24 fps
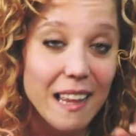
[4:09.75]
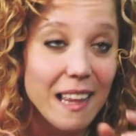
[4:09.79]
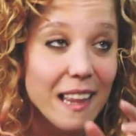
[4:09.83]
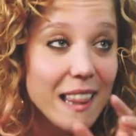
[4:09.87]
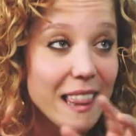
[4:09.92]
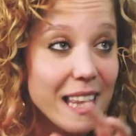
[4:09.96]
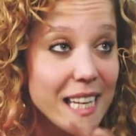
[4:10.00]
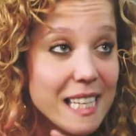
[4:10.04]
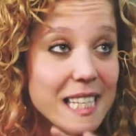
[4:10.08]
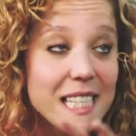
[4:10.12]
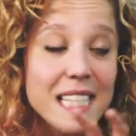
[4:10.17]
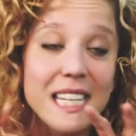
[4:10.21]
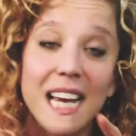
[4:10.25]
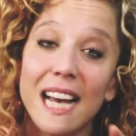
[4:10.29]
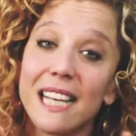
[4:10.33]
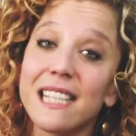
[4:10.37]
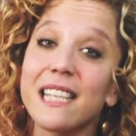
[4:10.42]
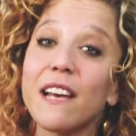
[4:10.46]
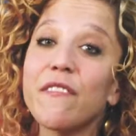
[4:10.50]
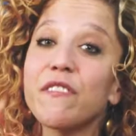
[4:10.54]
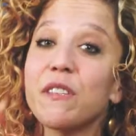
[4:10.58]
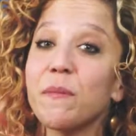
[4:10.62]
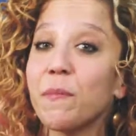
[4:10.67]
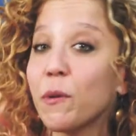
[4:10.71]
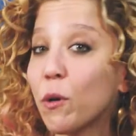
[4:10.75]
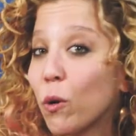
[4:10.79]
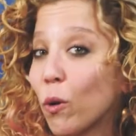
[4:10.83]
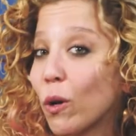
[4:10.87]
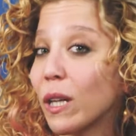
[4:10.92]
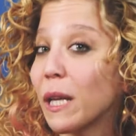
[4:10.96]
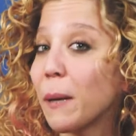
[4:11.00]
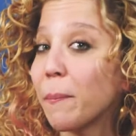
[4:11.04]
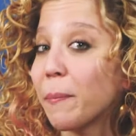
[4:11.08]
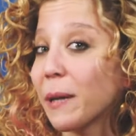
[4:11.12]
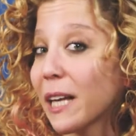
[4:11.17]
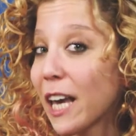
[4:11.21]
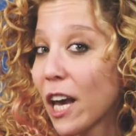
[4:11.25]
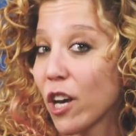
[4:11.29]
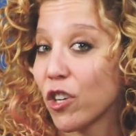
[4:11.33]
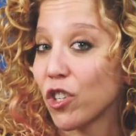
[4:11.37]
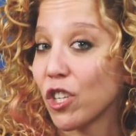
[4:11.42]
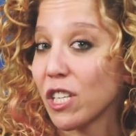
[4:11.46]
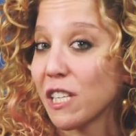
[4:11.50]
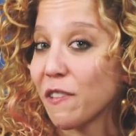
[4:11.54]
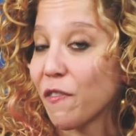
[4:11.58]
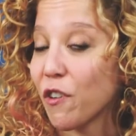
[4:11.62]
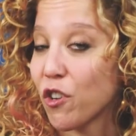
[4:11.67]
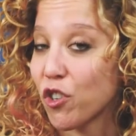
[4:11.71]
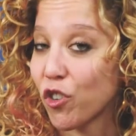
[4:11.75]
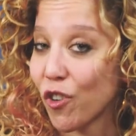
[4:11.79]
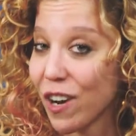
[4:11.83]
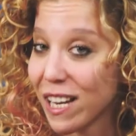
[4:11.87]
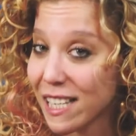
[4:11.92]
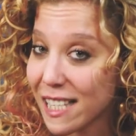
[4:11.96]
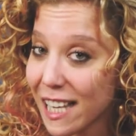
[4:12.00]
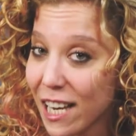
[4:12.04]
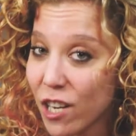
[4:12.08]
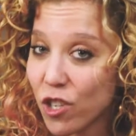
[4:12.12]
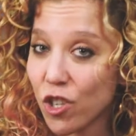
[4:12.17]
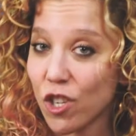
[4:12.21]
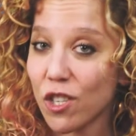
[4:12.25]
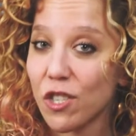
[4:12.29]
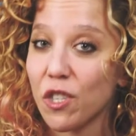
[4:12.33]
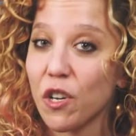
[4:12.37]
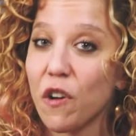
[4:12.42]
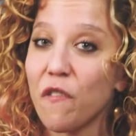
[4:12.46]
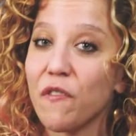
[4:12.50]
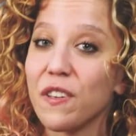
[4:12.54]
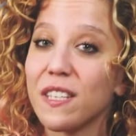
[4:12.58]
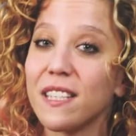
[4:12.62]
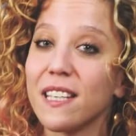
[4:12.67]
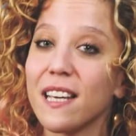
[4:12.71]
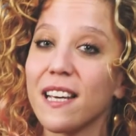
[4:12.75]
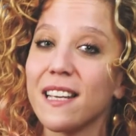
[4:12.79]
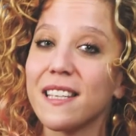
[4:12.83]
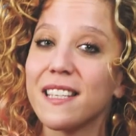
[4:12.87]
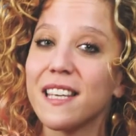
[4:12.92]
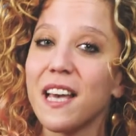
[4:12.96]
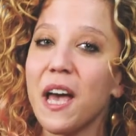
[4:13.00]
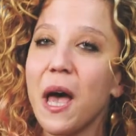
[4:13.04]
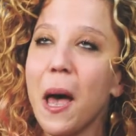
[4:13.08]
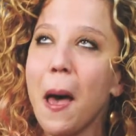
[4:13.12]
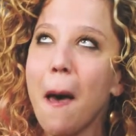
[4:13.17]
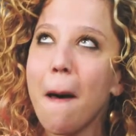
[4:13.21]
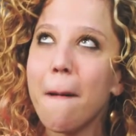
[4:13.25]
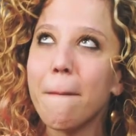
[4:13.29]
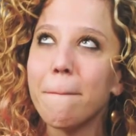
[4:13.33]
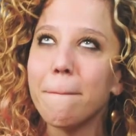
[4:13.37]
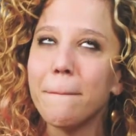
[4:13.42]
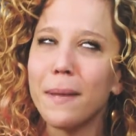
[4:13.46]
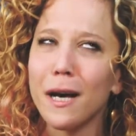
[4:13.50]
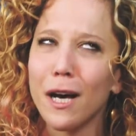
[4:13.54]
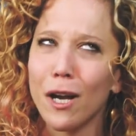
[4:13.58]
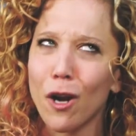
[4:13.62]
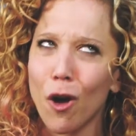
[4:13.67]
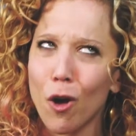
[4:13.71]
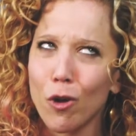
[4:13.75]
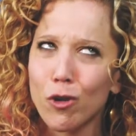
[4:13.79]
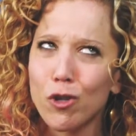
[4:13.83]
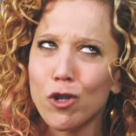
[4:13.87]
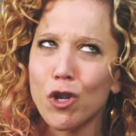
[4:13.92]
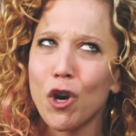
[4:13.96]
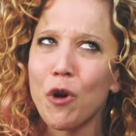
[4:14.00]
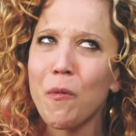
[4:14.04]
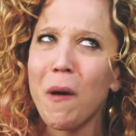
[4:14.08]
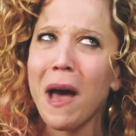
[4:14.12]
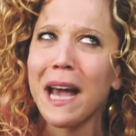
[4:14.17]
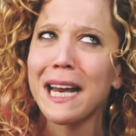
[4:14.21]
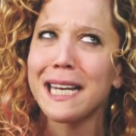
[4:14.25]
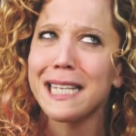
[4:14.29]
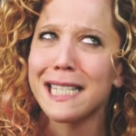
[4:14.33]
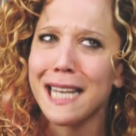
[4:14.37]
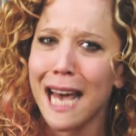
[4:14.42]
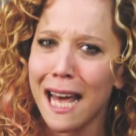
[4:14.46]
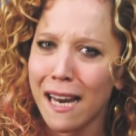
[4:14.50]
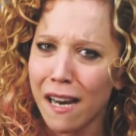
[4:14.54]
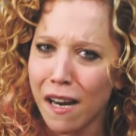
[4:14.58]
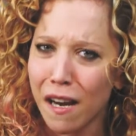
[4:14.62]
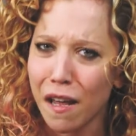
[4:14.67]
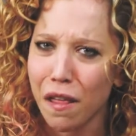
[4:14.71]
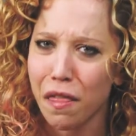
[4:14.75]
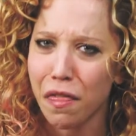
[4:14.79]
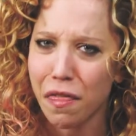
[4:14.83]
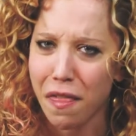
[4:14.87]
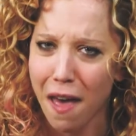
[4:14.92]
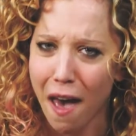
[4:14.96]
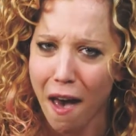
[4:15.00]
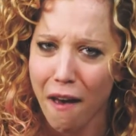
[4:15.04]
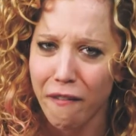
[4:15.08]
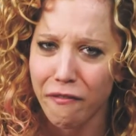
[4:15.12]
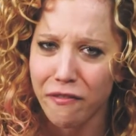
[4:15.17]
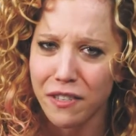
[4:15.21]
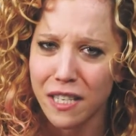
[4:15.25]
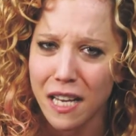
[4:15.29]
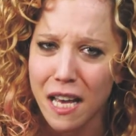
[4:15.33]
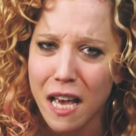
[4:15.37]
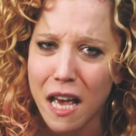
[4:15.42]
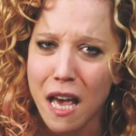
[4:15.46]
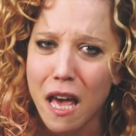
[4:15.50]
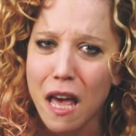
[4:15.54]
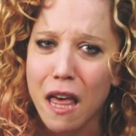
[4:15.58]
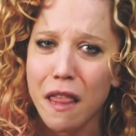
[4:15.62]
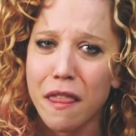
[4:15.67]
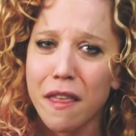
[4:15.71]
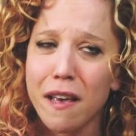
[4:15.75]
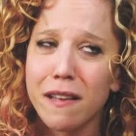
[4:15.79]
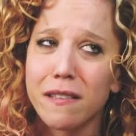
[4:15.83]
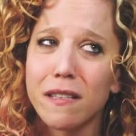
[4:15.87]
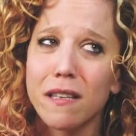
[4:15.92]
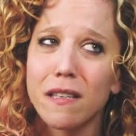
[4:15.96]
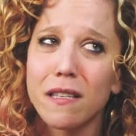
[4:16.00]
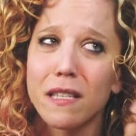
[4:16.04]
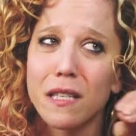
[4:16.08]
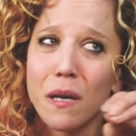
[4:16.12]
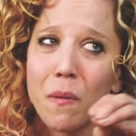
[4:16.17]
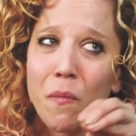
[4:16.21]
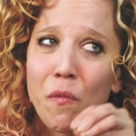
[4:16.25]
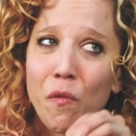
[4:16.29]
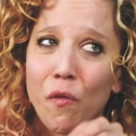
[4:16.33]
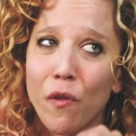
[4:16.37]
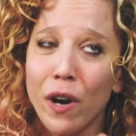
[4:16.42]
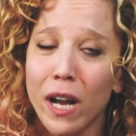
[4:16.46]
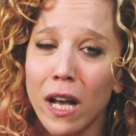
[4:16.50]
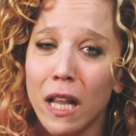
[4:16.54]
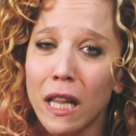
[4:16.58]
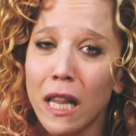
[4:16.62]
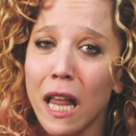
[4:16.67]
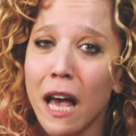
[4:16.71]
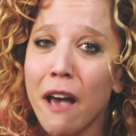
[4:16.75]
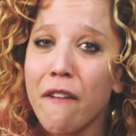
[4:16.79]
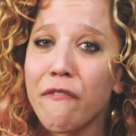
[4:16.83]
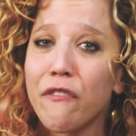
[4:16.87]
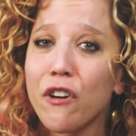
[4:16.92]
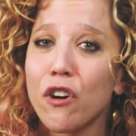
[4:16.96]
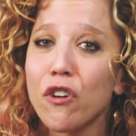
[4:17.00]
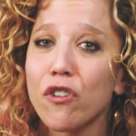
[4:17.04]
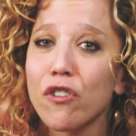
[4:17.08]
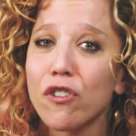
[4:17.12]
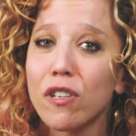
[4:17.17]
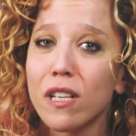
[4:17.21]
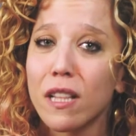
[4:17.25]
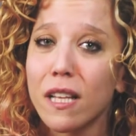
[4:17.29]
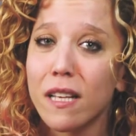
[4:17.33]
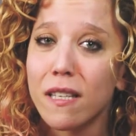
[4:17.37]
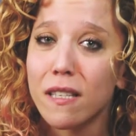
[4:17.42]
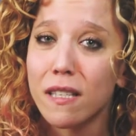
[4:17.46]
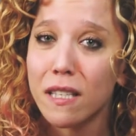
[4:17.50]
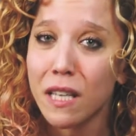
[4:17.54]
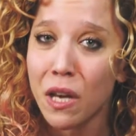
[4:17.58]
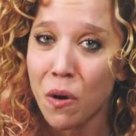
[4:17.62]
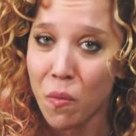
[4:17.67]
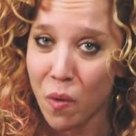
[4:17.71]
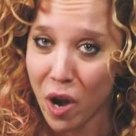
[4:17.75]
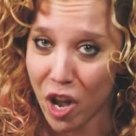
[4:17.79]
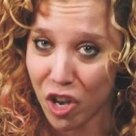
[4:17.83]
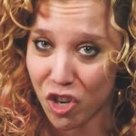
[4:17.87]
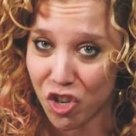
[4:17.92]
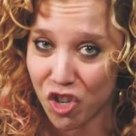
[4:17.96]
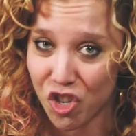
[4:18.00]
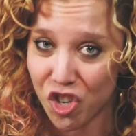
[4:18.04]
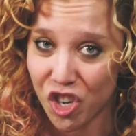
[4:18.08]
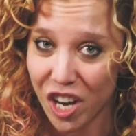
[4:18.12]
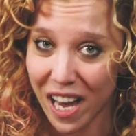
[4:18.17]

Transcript: This does have some cool implications for translation services, but also identity theft. This is some real-life Ursula C. Witch.